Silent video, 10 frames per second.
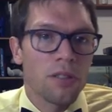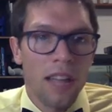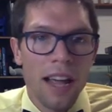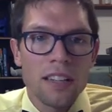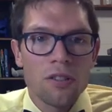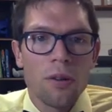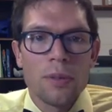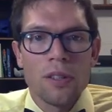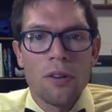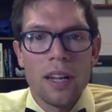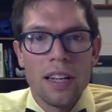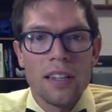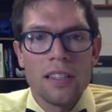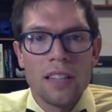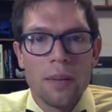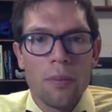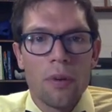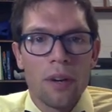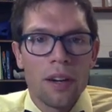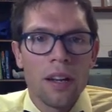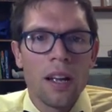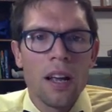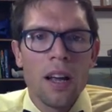So the X chromosome is important,